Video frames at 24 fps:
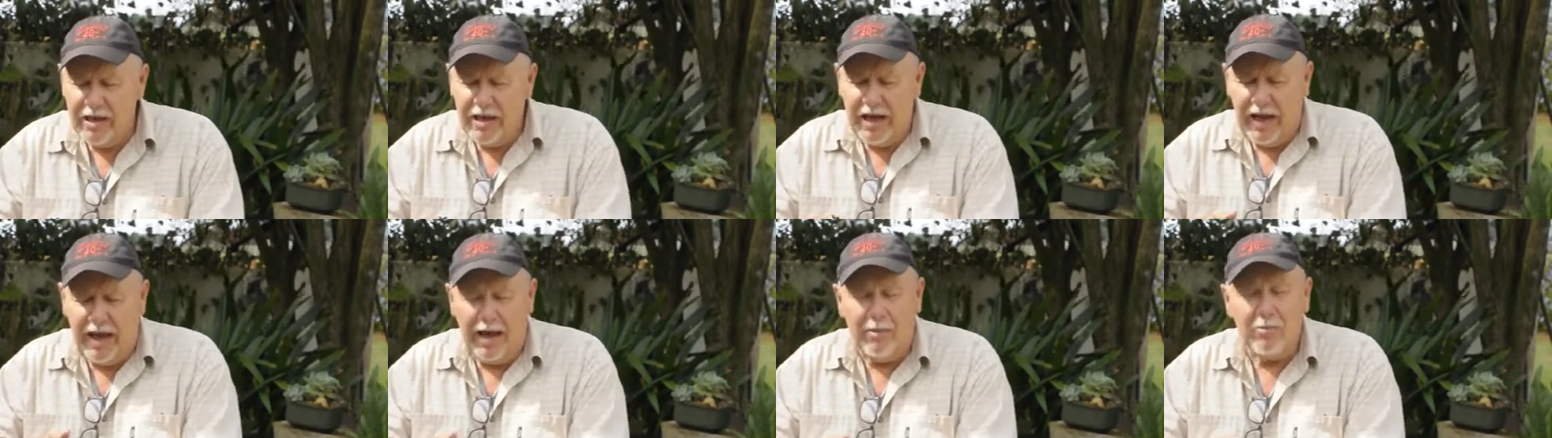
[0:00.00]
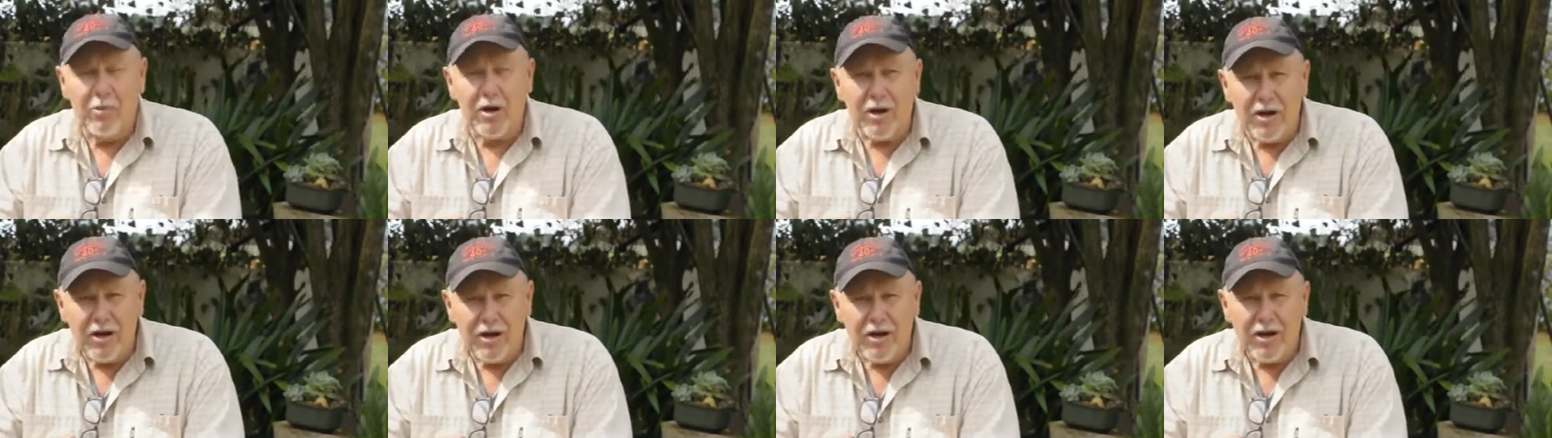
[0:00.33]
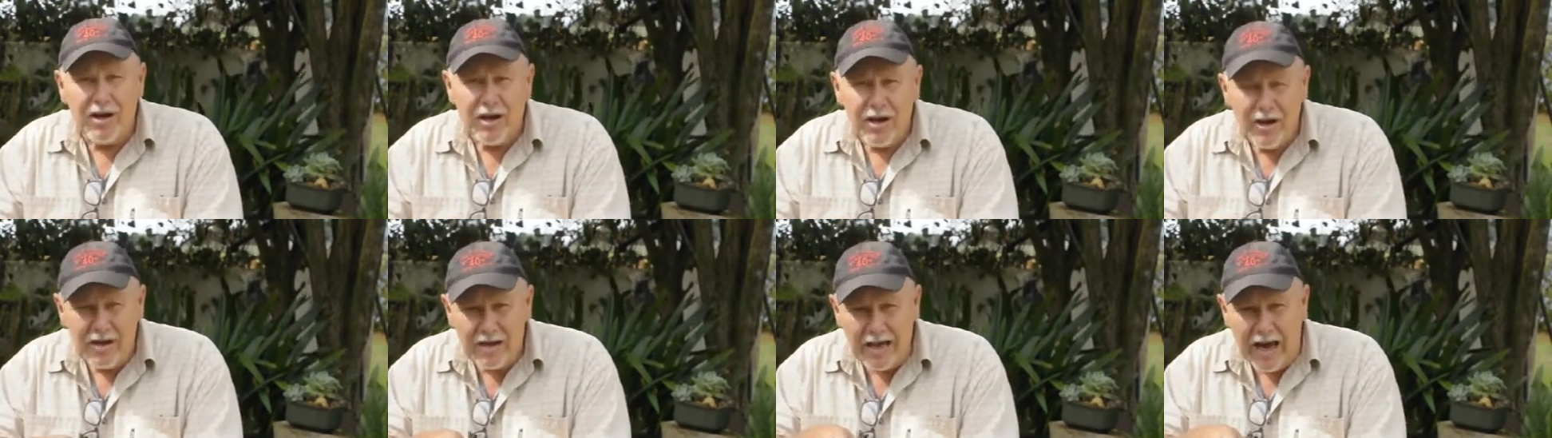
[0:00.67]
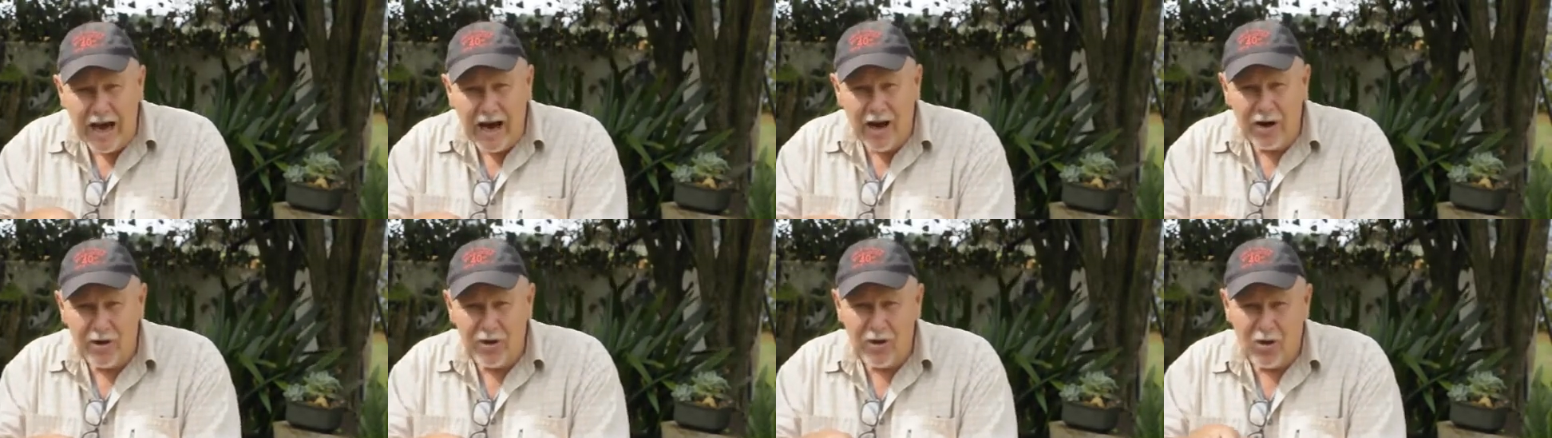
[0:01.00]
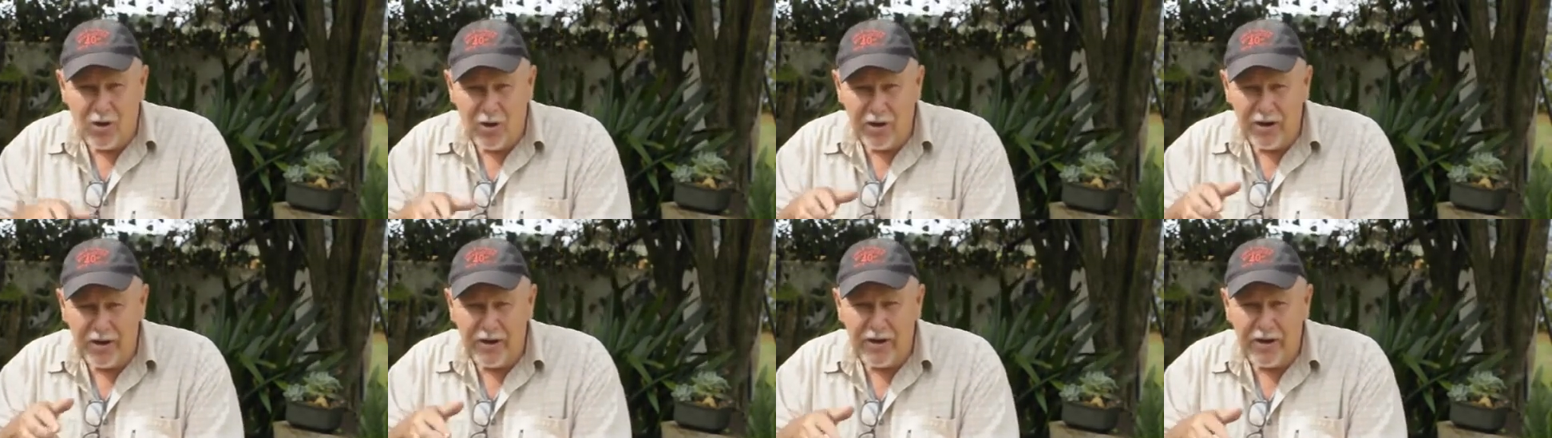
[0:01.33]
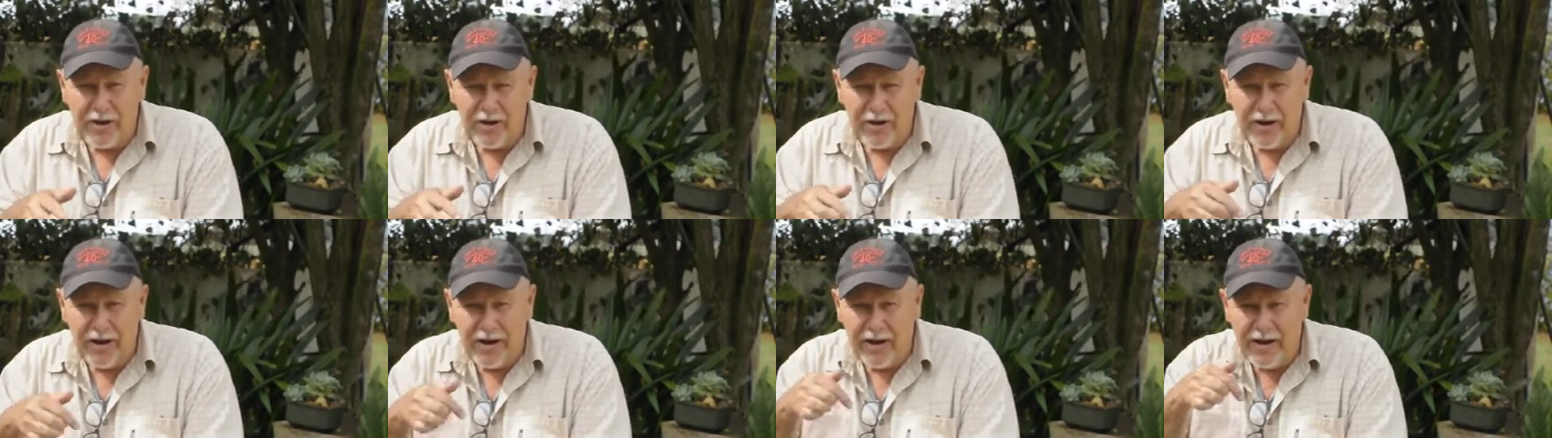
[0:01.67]
hammer down on an
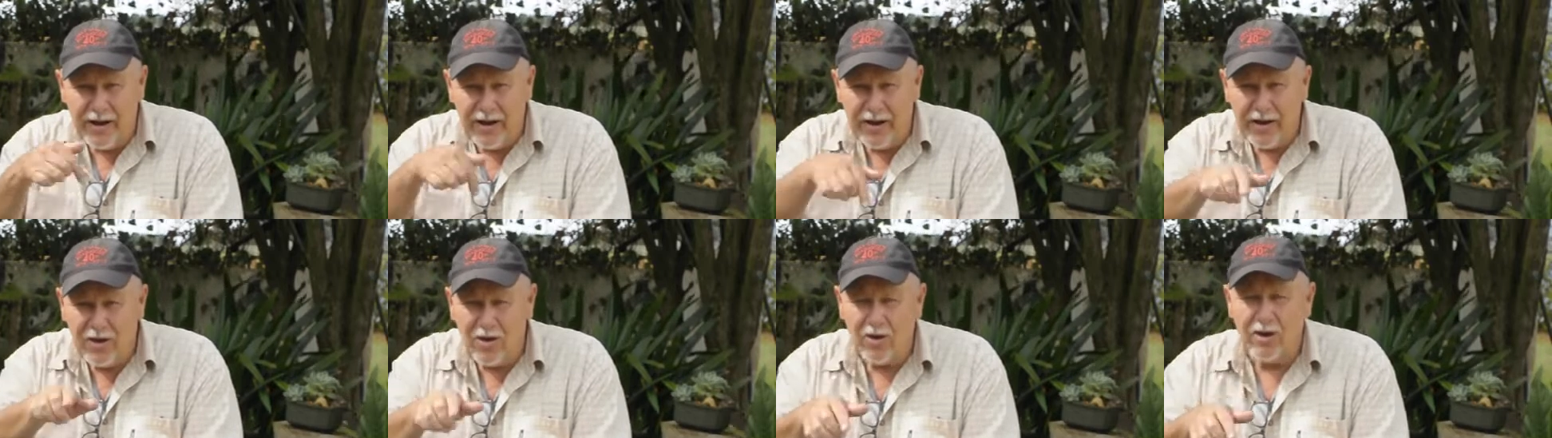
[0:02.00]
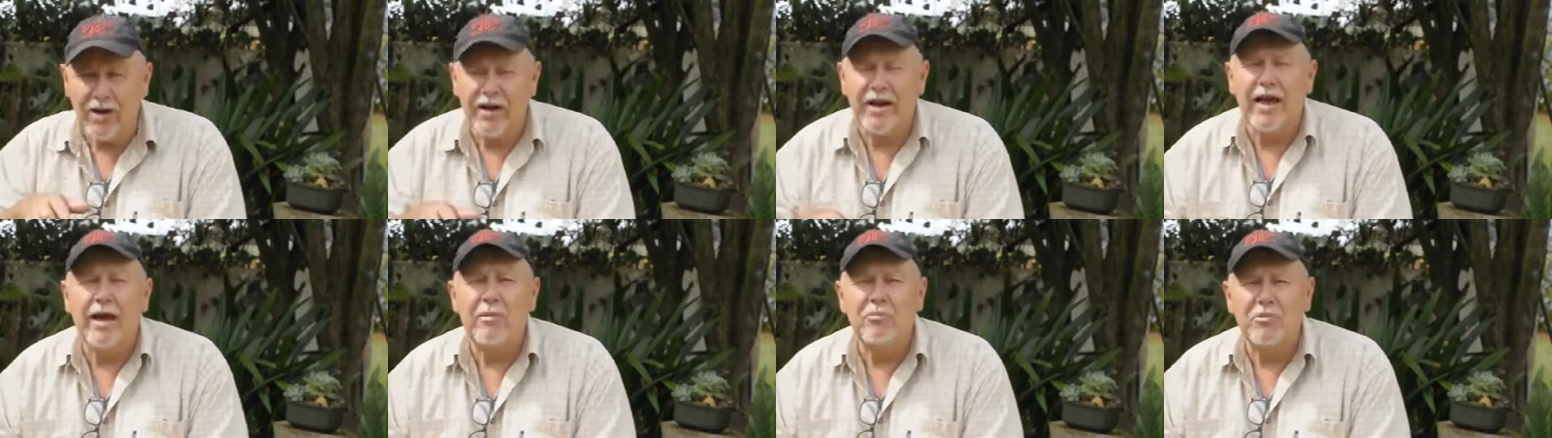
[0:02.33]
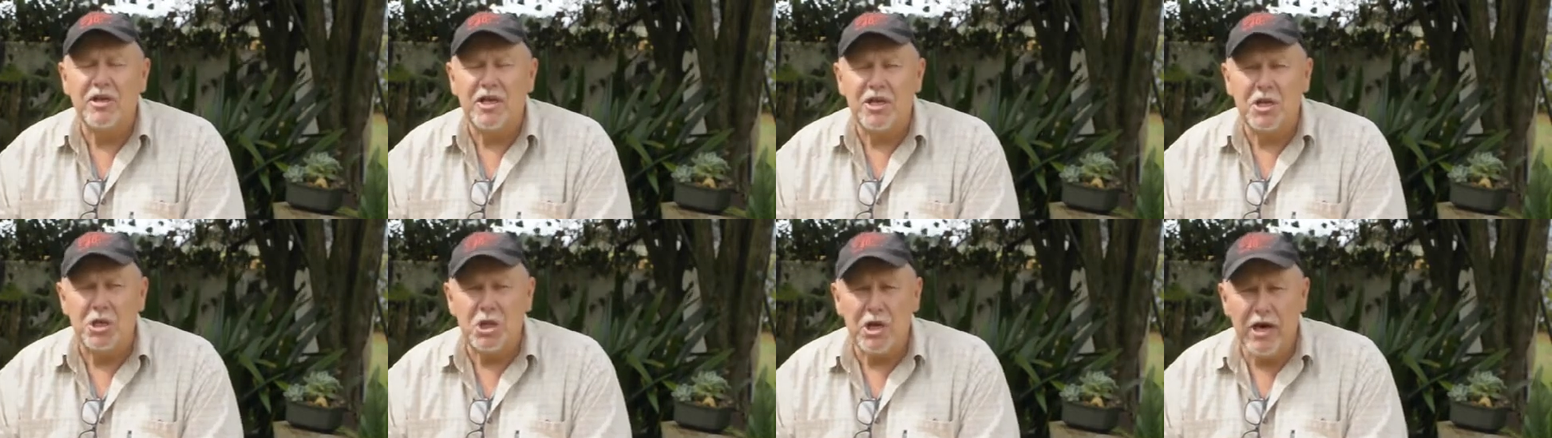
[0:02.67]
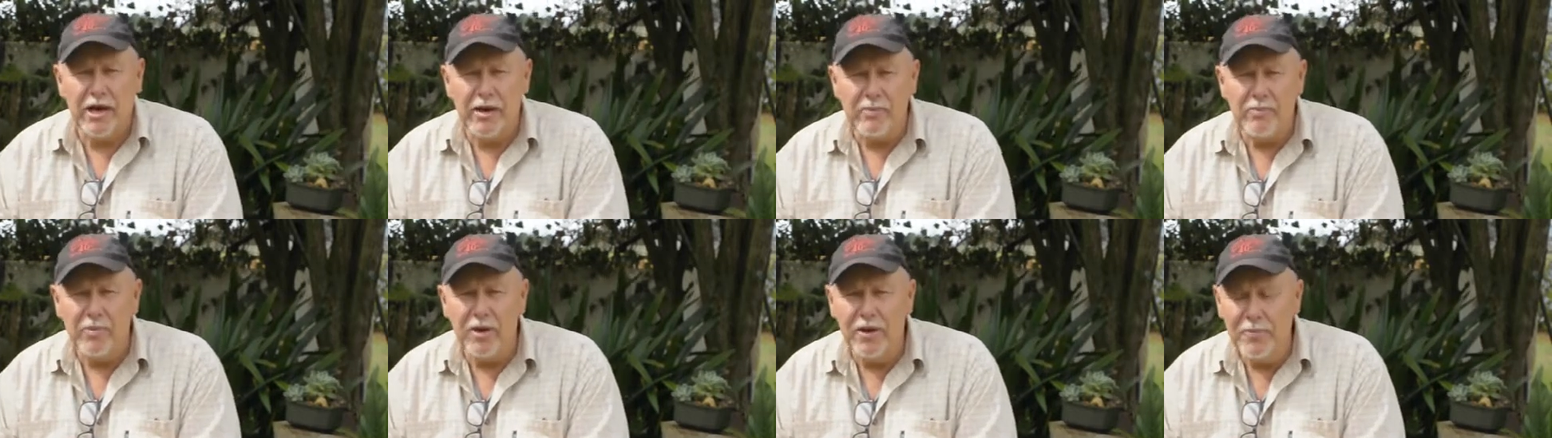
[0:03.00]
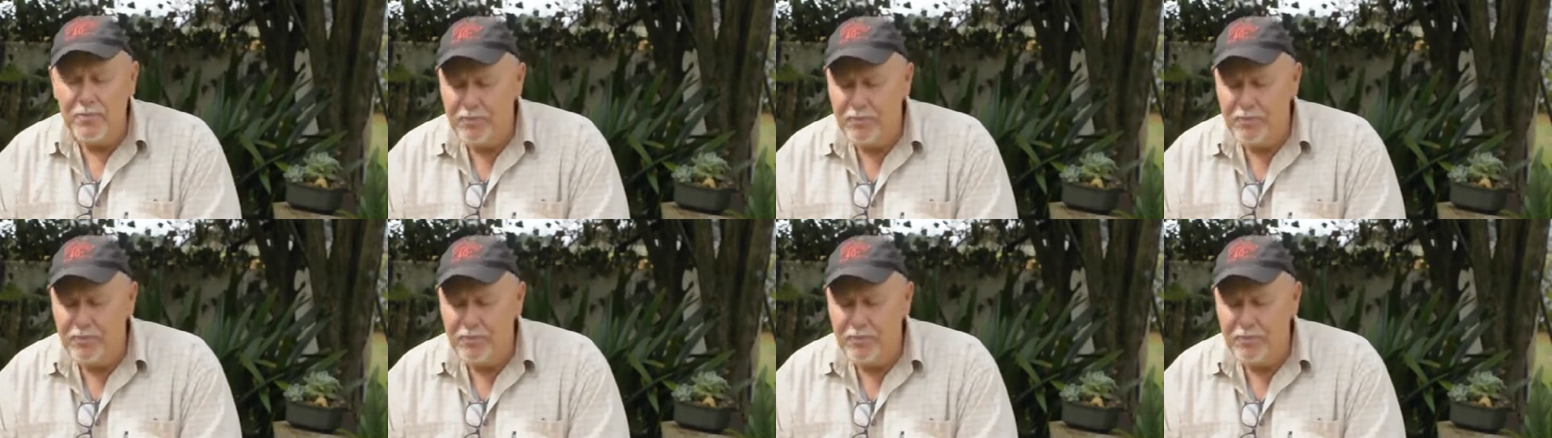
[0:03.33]
empty chamber.